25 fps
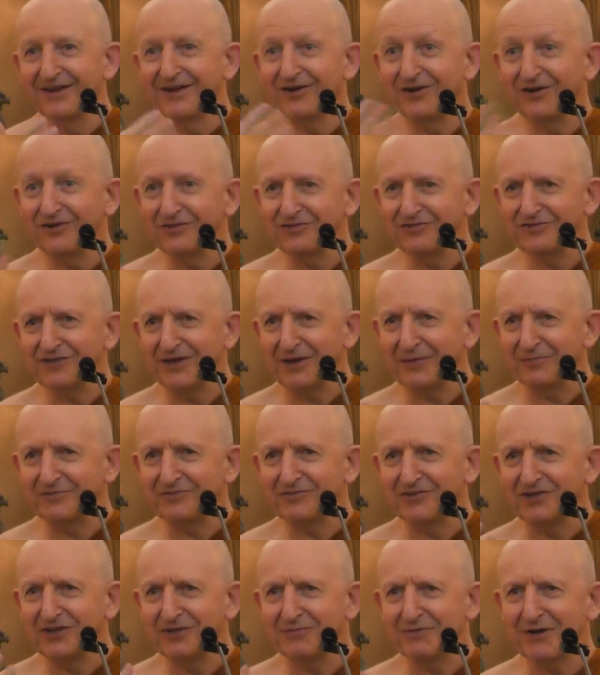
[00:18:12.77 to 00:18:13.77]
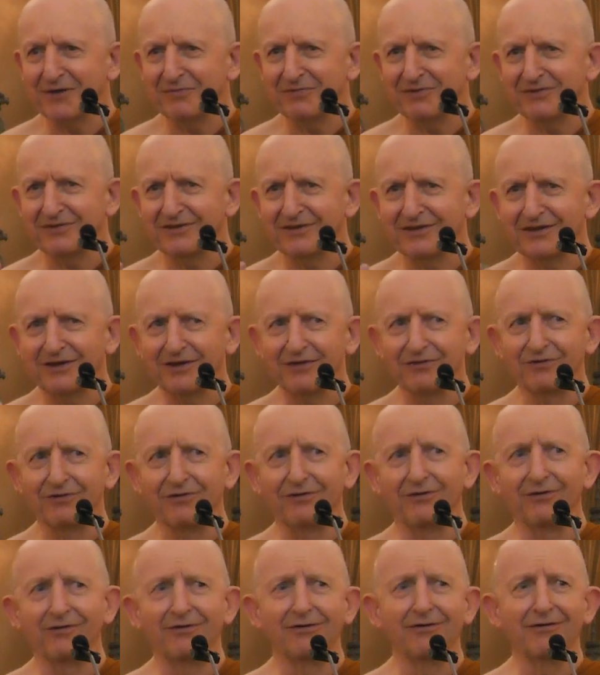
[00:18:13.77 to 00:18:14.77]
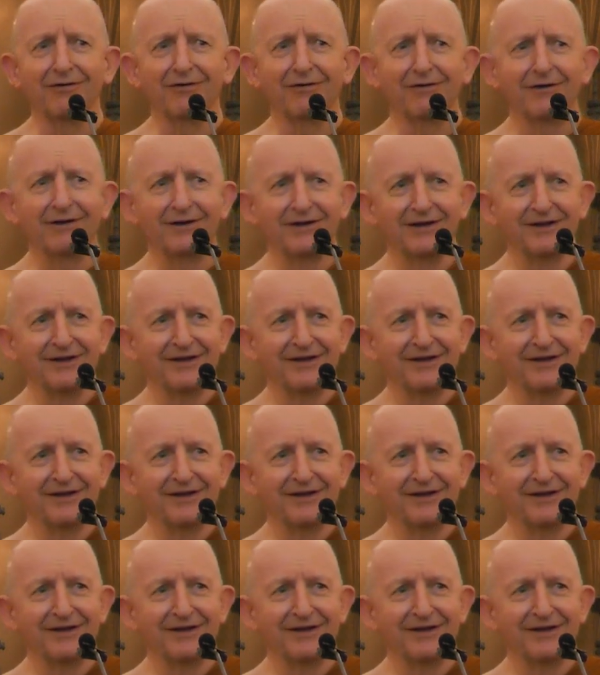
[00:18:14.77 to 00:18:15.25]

concepts, and you might be thinking, oh,